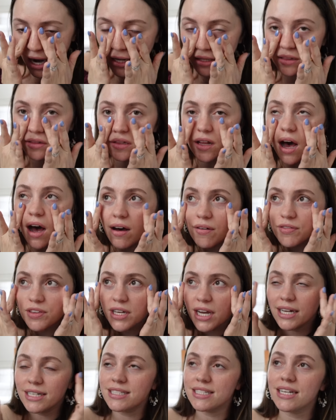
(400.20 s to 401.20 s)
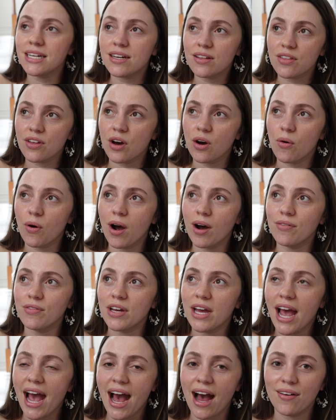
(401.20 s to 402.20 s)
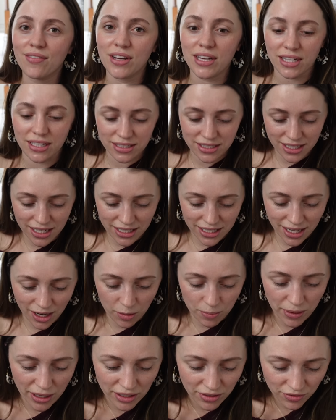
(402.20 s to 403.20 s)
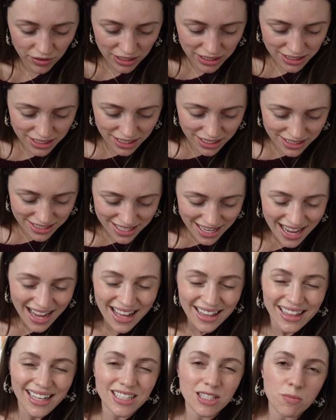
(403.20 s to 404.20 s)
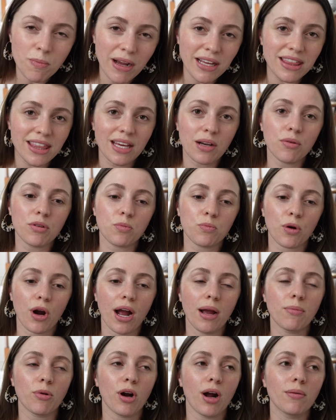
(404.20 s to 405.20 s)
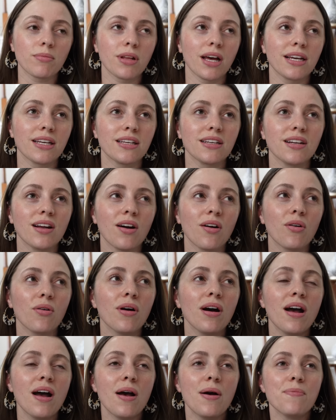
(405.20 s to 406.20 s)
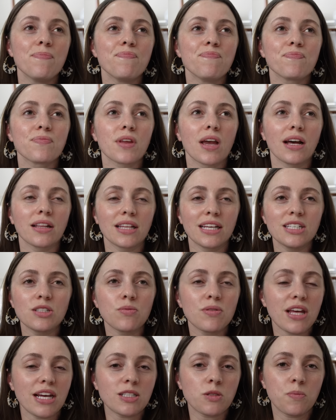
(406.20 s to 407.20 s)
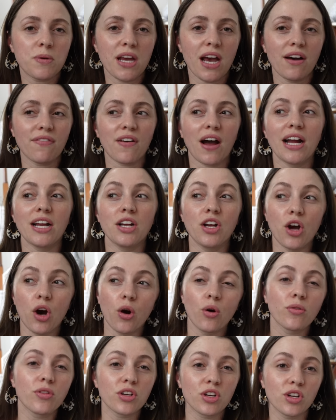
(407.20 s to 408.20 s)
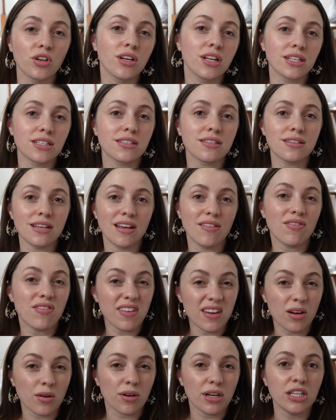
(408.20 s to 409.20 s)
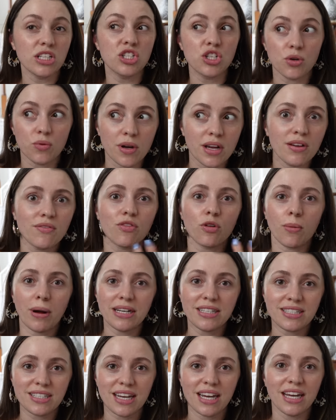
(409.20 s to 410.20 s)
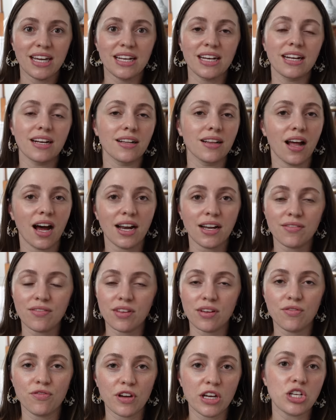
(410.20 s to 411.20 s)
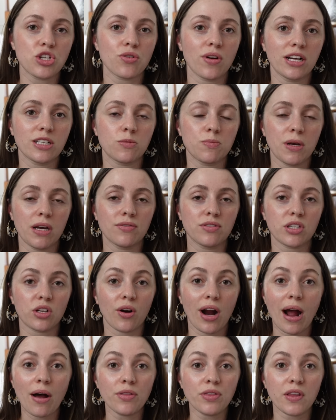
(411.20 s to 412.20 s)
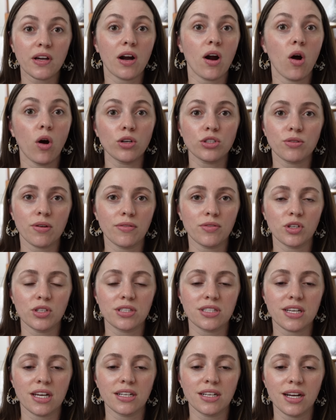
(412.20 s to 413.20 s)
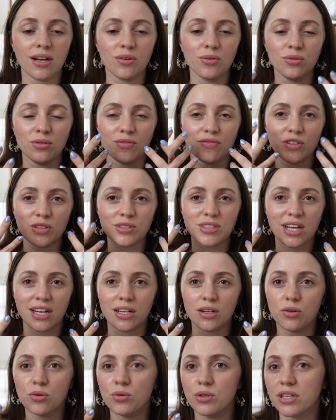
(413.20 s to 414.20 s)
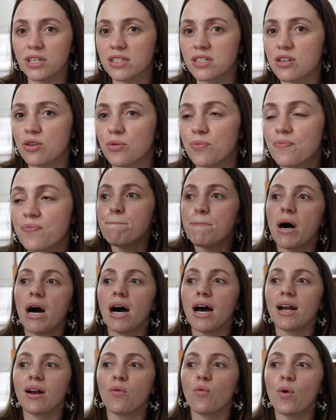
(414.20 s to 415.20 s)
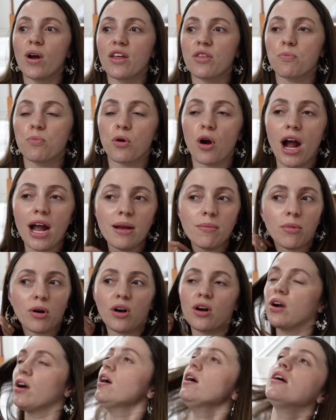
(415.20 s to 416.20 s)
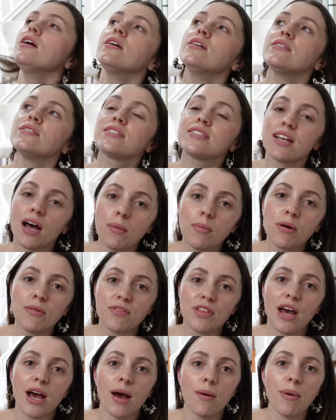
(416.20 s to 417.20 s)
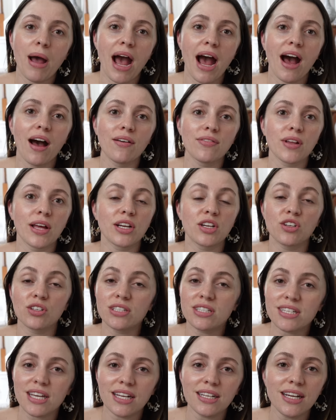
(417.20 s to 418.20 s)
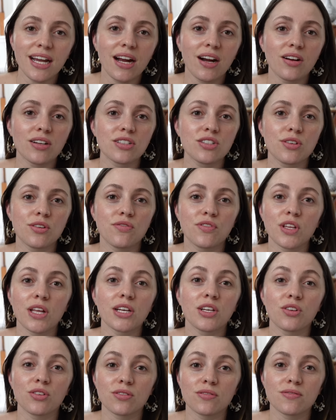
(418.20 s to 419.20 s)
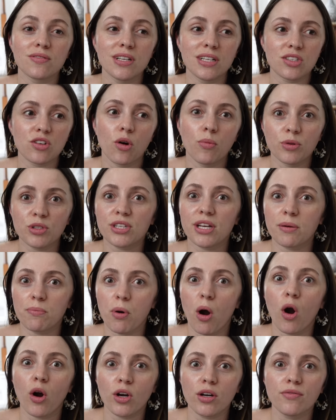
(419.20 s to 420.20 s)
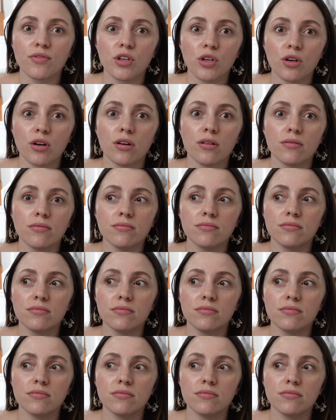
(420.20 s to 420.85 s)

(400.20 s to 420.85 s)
I love the idea though of it having skincare benefits, because that's my thing with primer. I'm like, you know, at least with S P F, I know the good it's in theory doing for my skin, and a lot of the facial S P Fs that are out there also have good skincare. Ooh, it feels kind of cooling too. But with primer, some of them have like good skincare, and so you feel like you're, it's almost like part of your